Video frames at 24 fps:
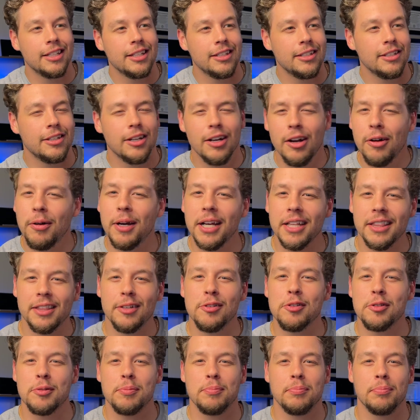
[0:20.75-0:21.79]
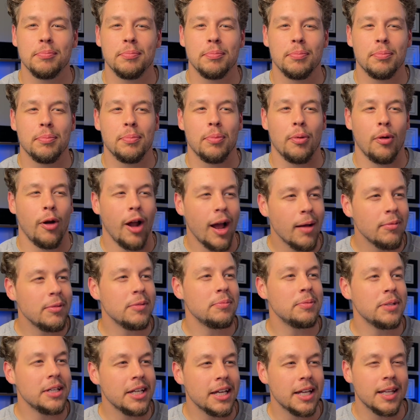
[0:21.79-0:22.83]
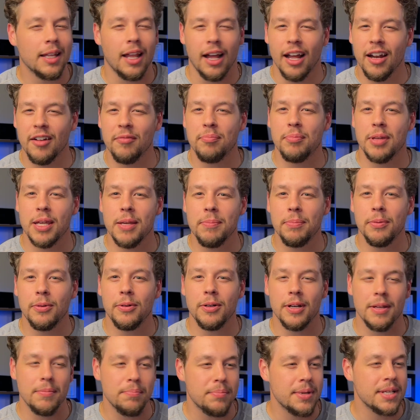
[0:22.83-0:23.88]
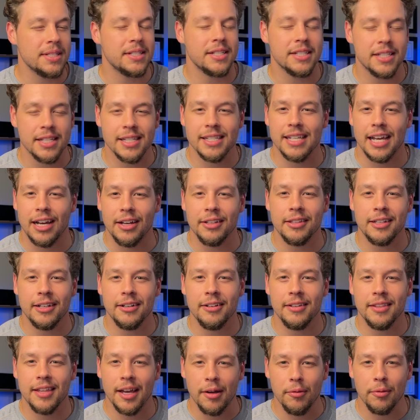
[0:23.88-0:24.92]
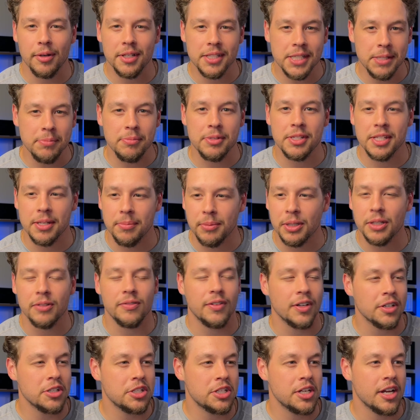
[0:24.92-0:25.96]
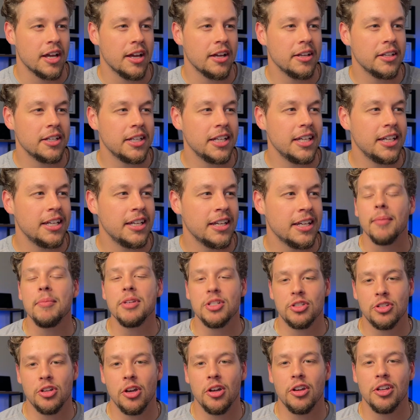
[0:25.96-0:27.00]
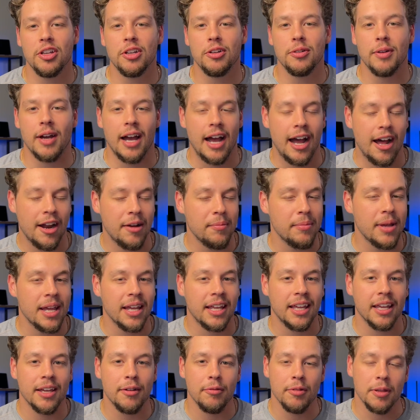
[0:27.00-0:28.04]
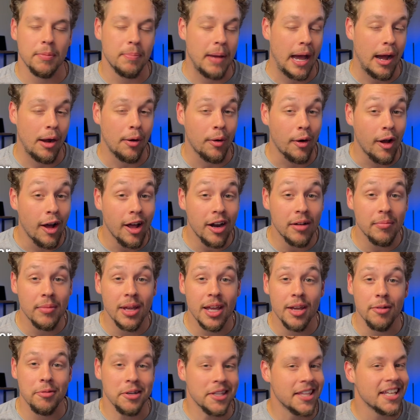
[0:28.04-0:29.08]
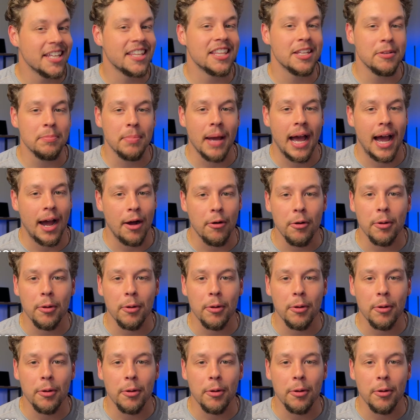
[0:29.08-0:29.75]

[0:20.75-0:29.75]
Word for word: you know what, there's probably a lot of people and businesses out there that want some similar functionality. Let me show you how to make it with Power Automate within the Power